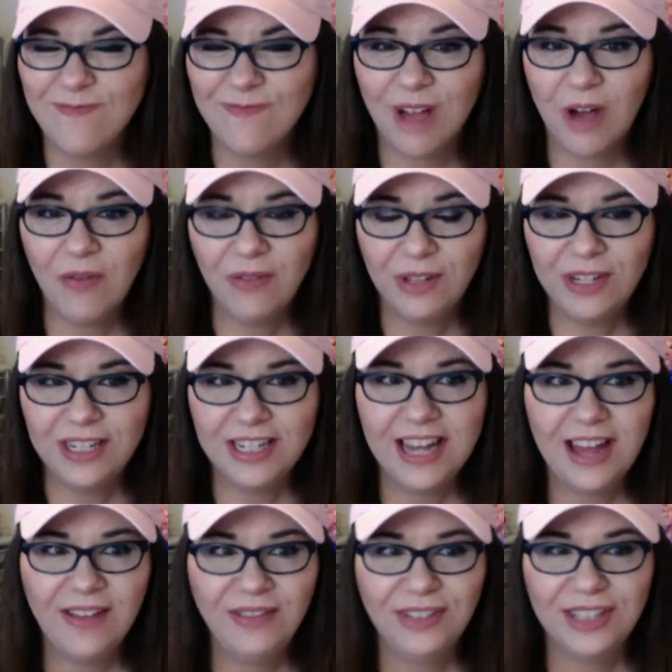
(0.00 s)
Hopefully you didn't
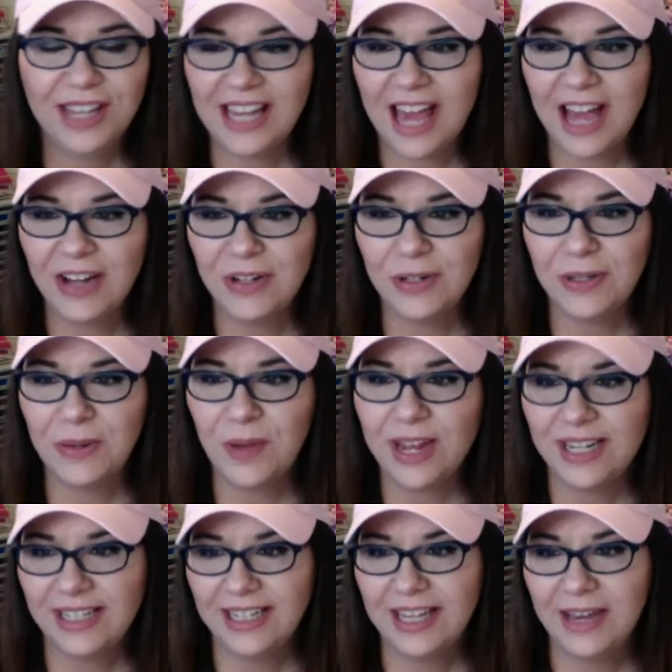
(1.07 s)
have to like actually
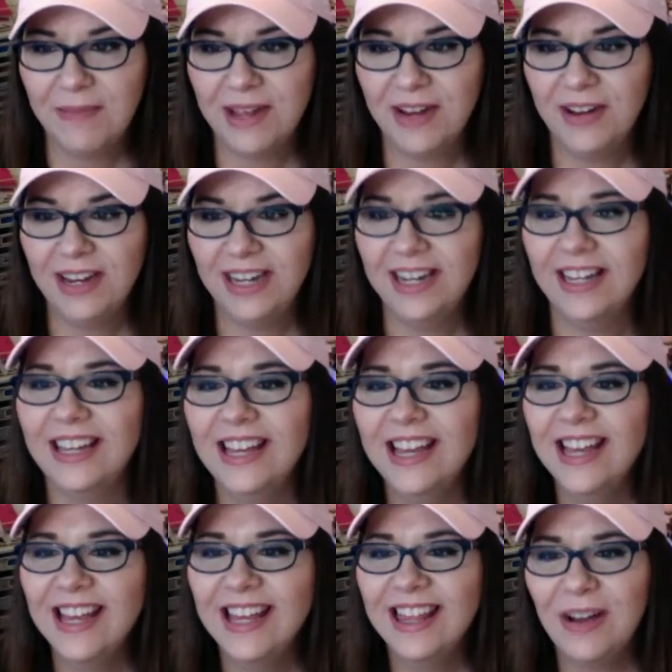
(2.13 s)
wait to get married.
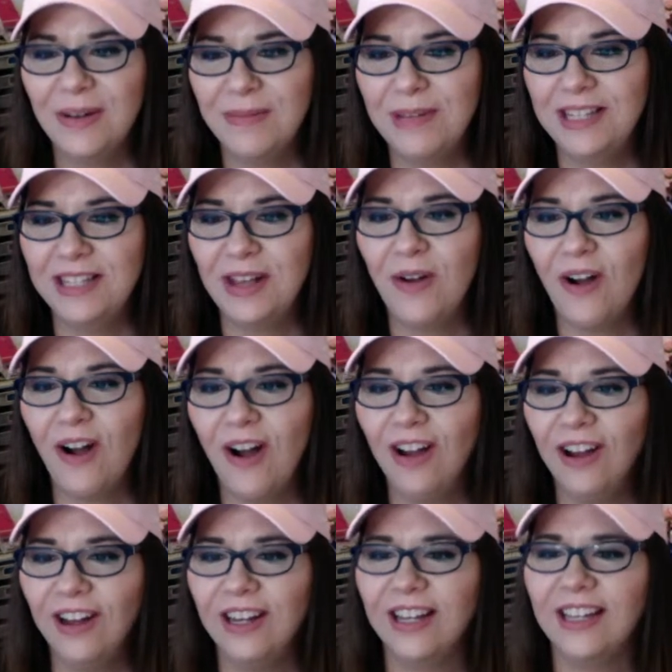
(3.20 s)
That would be so
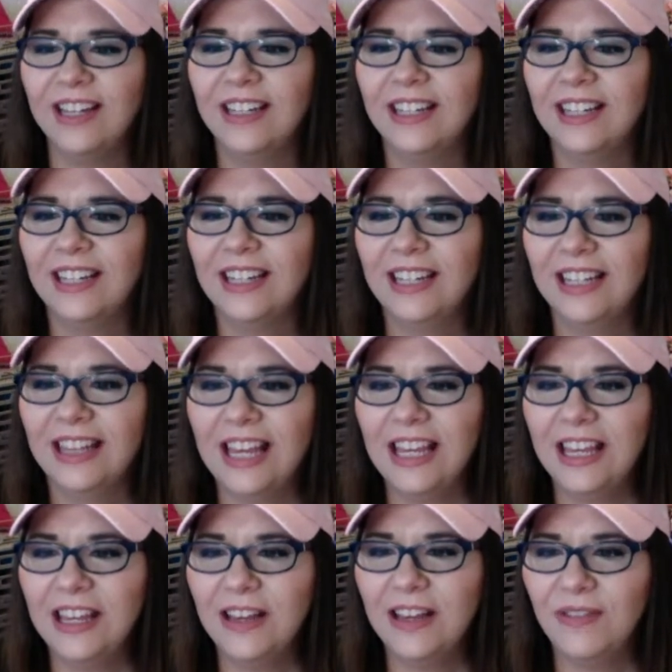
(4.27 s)
hard.
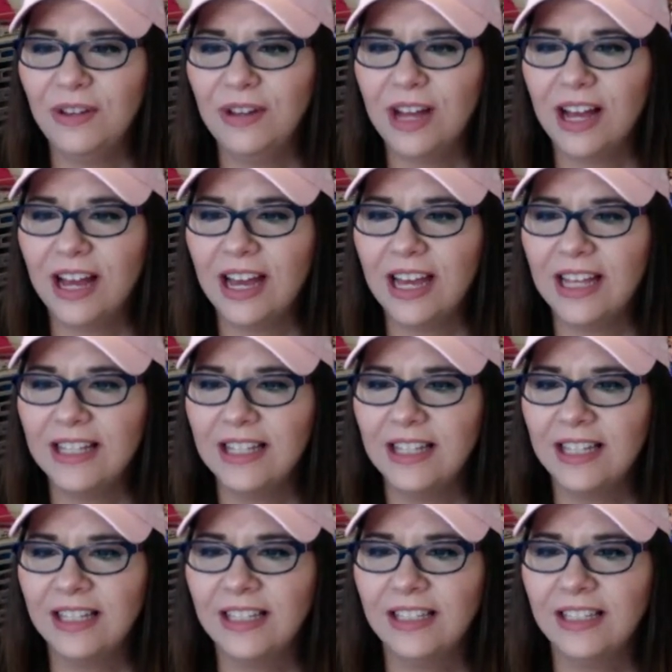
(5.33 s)
Thinking of you guys.